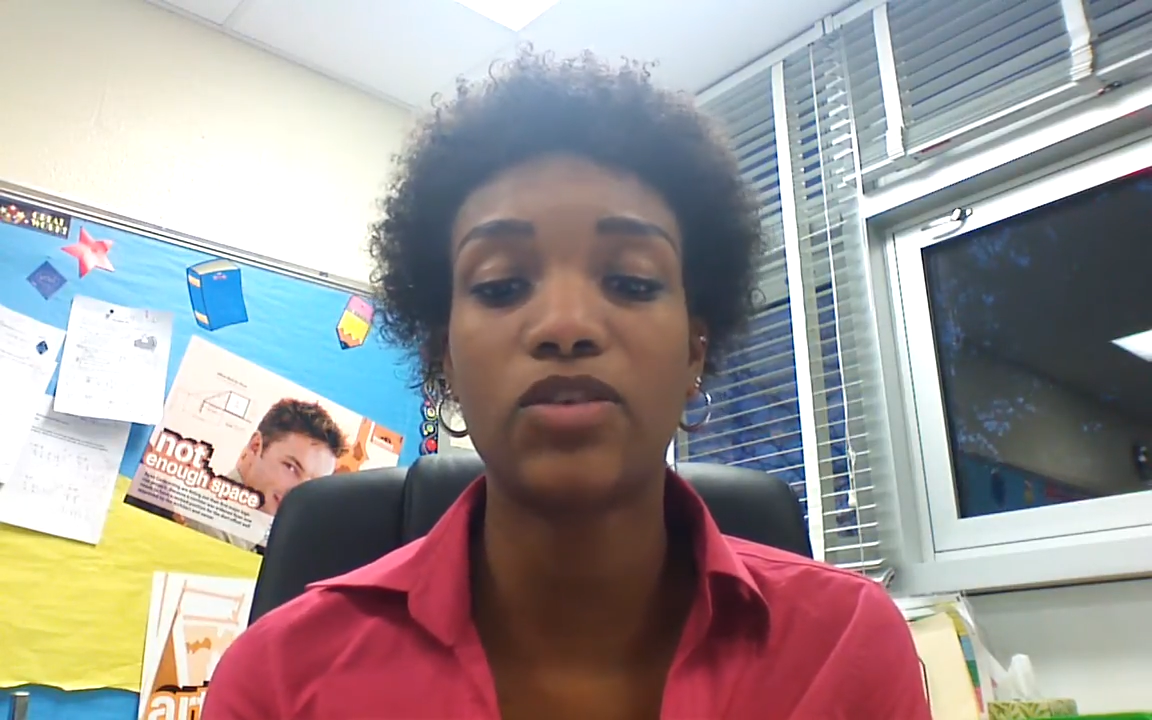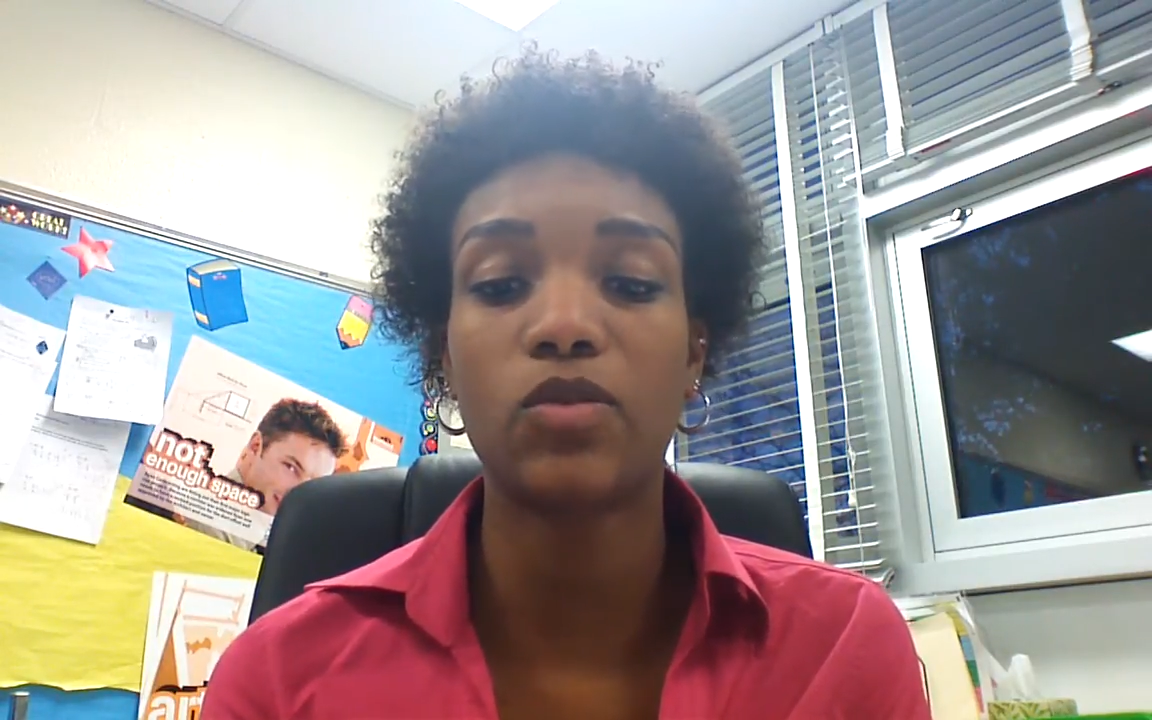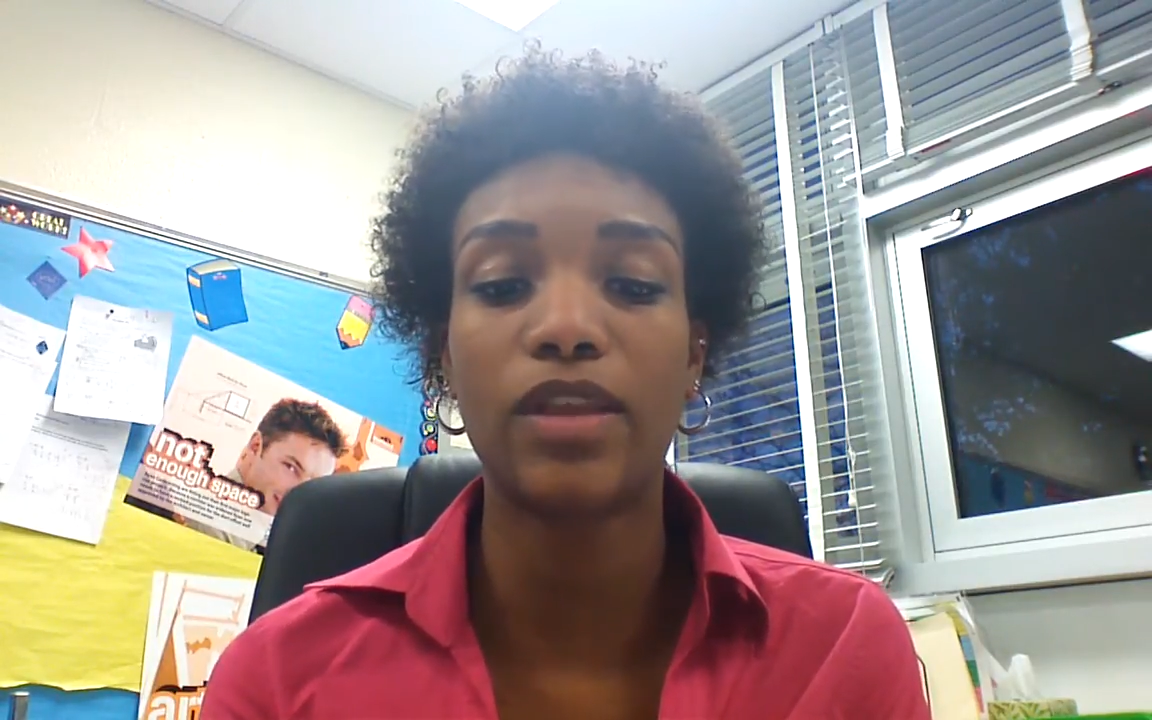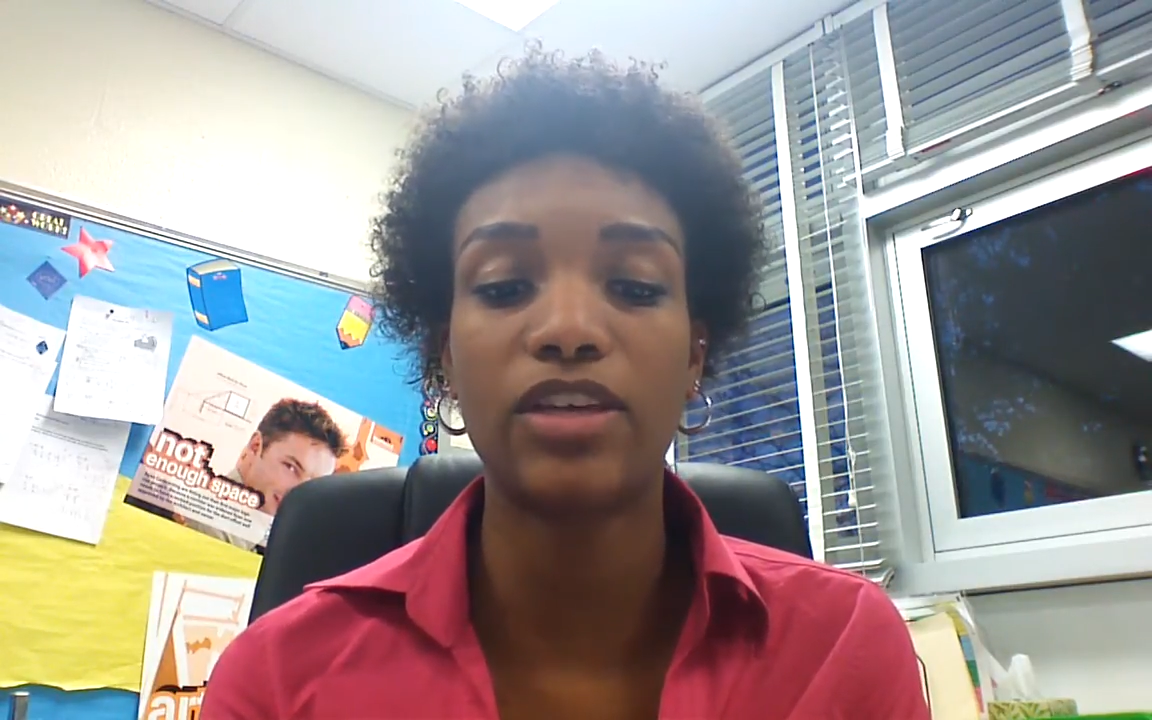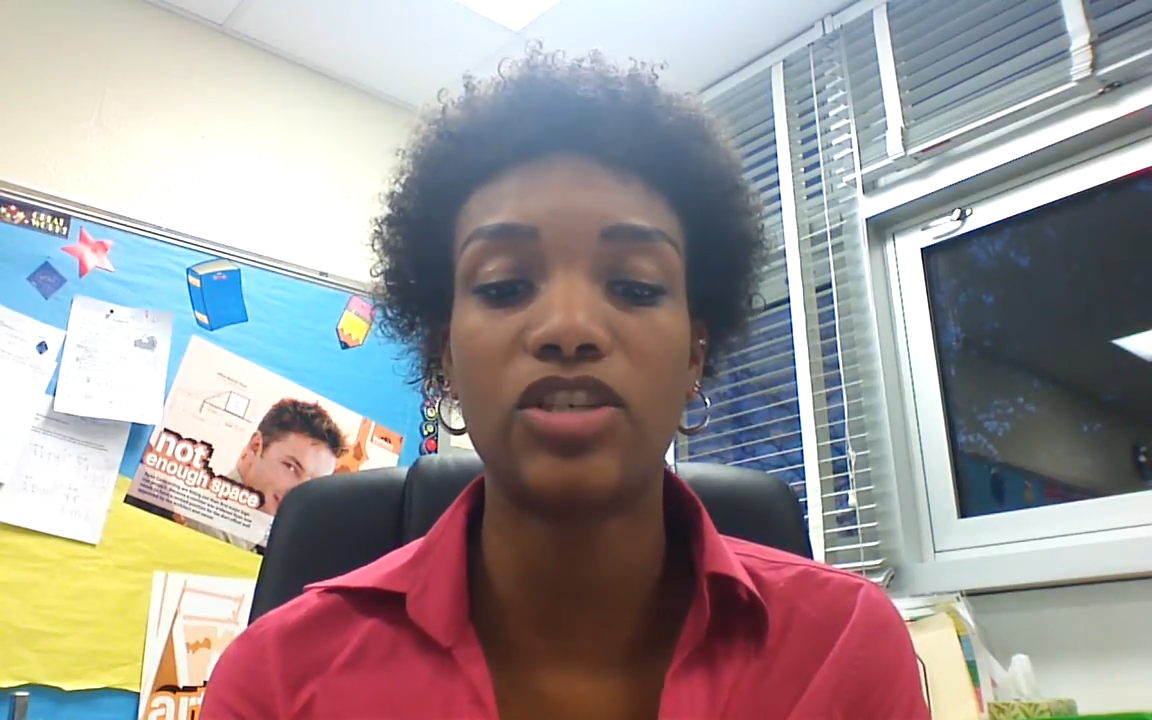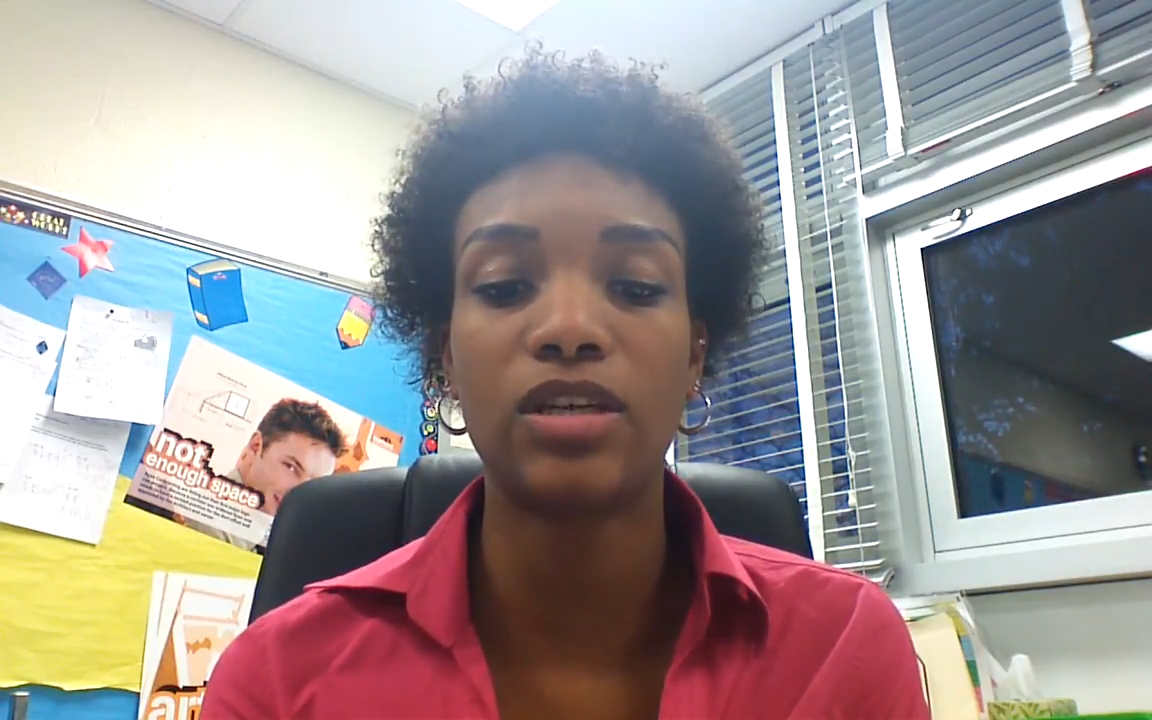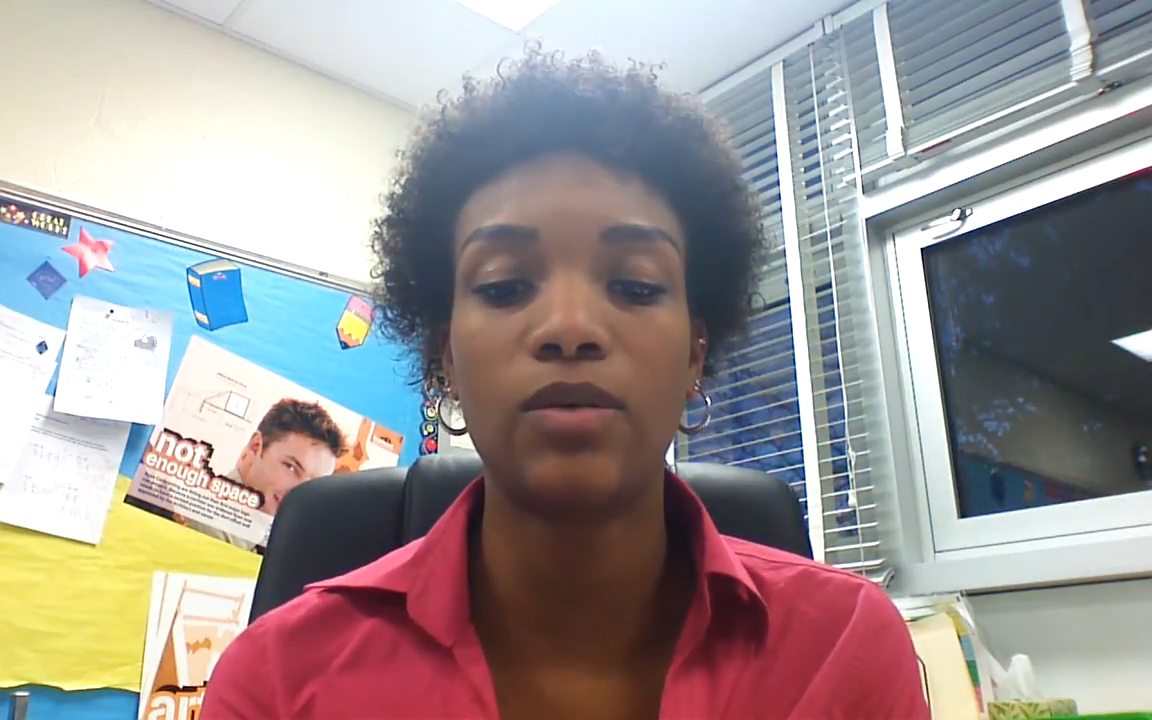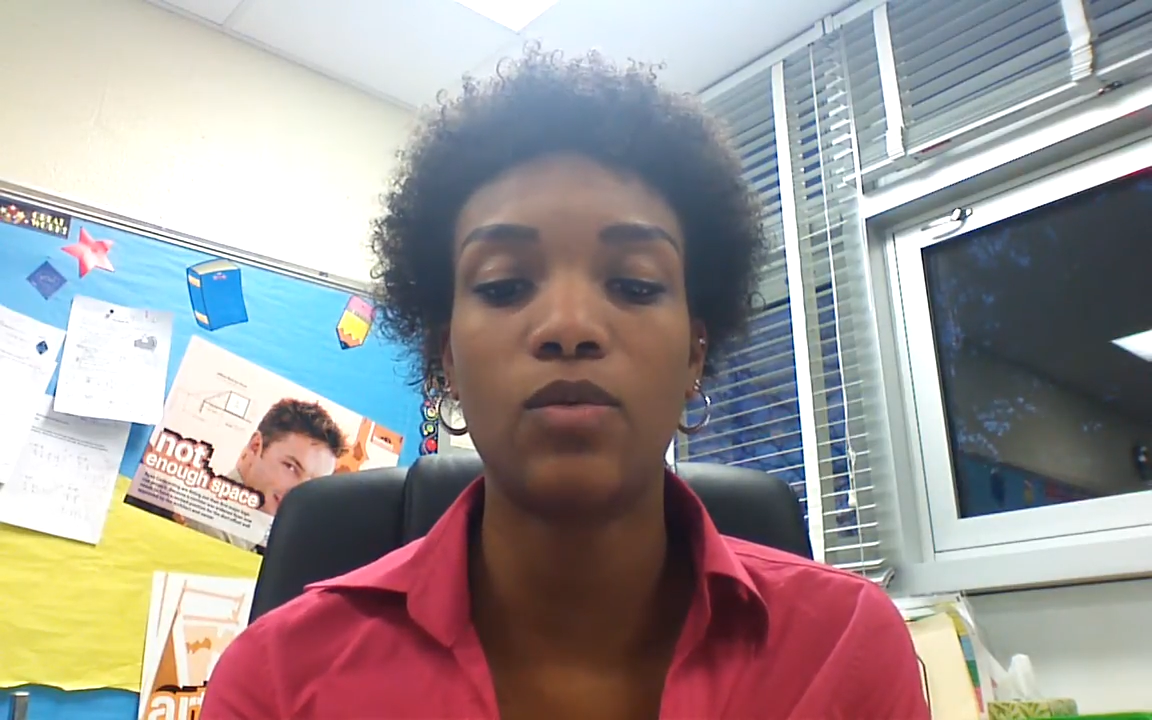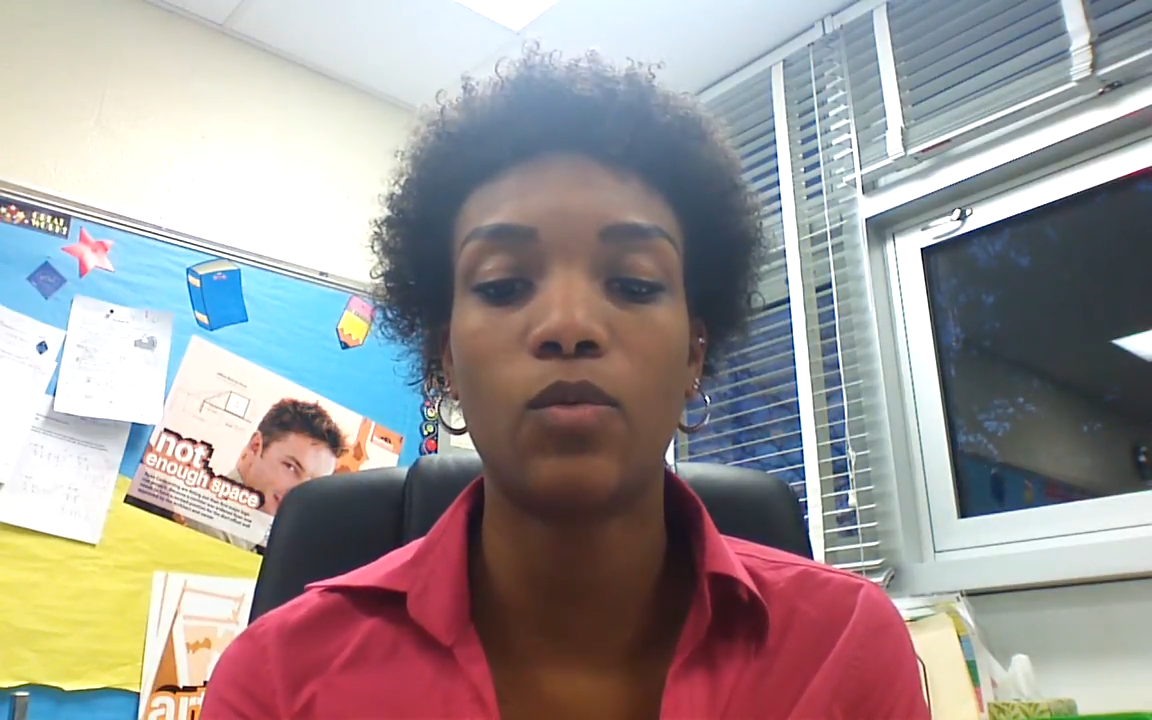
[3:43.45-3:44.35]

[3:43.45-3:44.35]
sure that she